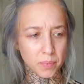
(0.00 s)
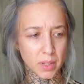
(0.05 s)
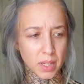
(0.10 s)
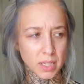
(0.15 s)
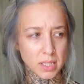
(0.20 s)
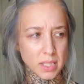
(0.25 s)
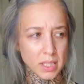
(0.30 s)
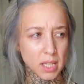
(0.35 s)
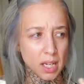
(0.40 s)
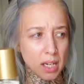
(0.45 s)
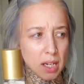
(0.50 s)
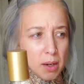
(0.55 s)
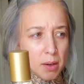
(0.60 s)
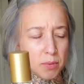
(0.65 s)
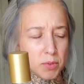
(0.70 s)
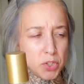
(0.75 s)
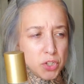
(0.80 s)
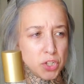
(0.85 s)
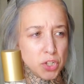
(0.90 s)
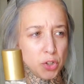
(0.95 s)
it's like
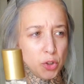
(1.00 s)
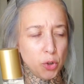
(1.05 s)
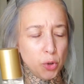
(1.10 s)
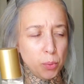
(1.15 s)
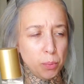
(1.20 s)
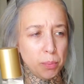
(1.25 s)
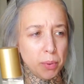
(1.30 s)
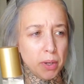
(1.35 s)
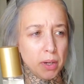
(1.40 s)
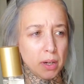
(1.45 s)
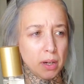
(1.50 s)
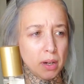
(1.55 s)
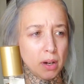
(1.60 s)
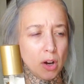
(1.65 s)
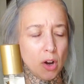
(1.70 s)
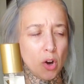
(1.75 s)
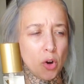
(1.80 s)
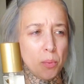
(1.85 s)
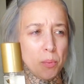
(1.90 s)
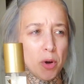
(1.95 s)
a dupe
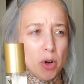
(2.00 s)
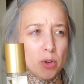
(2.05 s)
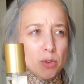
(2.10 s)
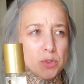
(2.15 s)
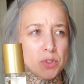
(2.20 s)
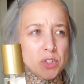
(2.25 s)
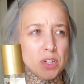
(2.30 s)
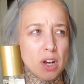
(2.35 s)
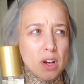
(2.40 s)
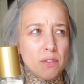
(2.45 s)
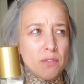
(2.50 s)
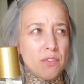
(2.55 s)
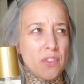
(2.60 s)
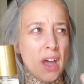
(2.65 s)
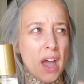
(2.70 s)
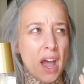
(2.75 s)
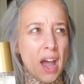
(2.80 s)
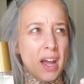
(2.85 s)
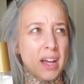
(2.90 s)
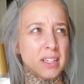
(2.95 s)
almost of
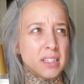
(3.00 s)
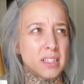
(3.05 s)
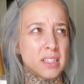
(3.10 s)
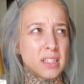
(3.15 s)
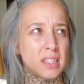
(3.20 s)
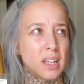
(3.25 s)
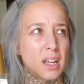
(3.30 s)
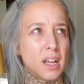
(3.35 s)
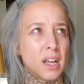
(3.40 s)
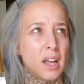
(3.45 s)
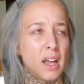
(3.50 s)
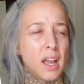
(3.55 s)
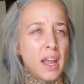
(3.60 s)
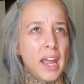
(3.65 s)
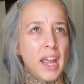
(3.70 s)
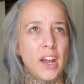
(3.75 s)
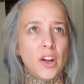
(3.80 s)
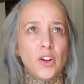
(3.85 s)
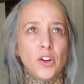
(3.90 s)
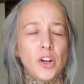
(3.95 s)
that
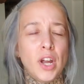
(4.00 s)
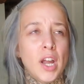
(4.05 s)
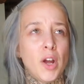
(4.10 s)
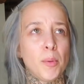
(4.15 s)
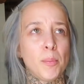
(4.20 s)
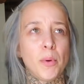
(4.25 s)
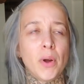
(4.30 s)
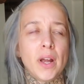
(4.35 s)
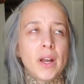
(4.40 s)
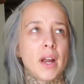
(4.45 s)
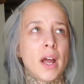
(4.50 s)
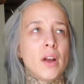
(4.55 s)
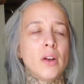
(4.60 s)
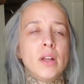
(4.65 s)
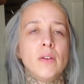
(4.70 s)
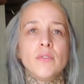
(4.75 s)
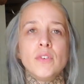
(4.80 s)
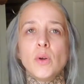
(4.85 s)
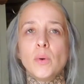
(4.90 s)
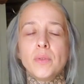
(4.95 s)
hair care brand. I don't
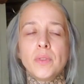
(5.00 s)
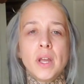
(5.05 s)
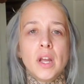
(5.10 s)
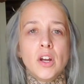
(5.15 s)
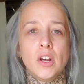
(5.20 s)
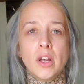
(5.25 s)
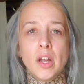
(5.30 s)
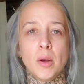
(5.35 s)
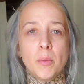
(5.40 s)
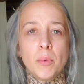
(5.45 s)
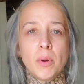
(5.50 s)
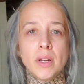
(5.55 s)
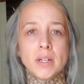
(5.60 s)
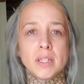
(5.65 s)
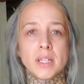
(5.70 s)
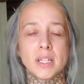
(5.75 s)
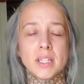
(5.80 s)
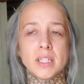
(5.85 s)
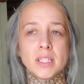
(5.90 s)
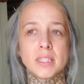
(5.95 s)
even know what the hair care
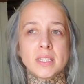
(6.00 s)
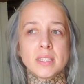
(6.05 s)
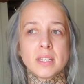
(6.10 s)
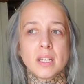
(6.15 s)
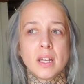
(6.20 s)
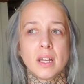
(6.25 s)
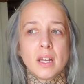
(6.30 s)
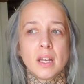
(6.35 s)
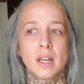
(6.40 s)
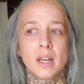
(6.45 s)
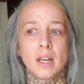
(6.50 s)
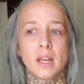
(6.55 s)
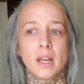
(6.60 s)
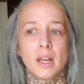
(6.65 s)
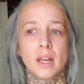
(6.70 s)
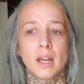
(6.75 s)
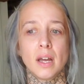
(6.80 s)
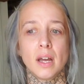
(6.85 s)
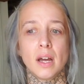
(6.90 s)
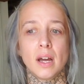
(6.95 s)
brand is.
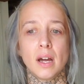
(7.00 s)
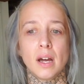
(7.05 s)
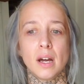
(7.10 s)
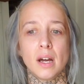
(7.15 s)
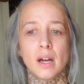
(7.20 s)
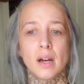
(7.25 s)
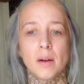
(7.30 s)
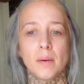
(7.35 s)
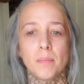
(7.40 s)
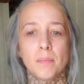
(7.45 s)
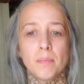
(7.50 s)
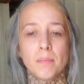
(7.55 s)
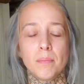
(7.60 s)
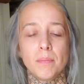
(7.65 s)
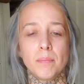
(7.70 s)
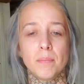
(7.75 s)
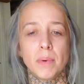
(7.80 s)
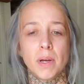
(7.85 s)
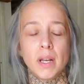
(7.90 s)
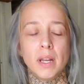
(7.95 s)

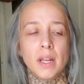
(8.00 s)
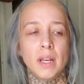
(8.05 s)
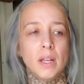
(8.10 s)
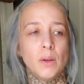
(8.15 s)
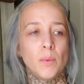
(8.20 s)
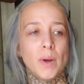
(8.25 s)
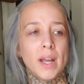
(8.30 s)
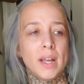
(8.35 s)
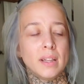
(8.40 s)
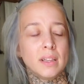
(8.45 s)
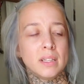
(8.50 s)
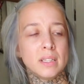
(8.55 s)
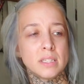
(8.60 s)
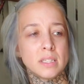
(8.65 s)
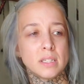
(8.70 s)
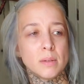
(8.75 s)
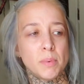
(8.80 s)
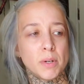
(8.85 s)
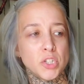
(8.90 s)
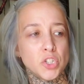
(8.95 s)
But anyway, it
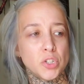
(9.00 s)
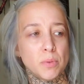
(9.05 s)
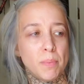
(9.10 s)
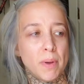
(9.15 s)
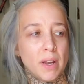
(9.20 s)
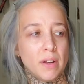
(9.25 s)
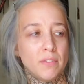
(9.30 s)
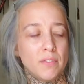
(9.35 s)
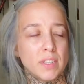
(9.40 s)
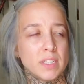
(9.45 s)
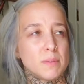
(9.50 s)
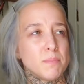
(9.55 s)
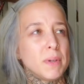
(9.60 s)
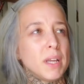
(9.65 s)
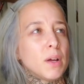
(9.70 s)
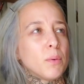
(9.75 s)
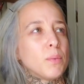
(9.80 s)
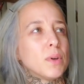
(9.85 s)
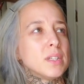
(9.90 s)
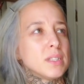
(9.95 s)
lists a bunch of benefits.
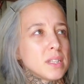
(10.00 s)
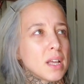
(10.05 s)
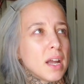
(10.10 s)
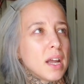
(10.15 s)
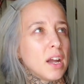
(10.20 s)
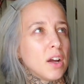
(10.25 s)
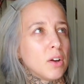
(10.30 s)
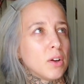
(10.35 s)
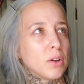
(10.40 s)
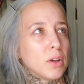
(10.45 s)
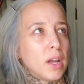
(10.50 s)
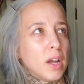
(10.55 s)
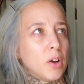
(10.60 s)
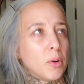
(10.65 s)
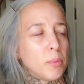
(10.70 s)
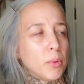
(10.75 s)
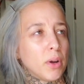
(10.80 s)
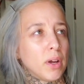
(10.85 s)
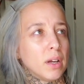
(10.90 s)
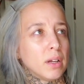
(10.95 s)
Man, what is that hair
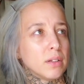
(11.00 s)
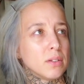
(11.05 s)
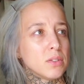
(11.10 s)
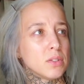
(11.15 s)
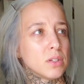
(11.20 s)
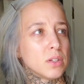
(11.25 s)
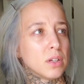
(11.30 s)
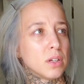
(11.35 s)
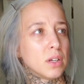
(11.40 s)
care brand?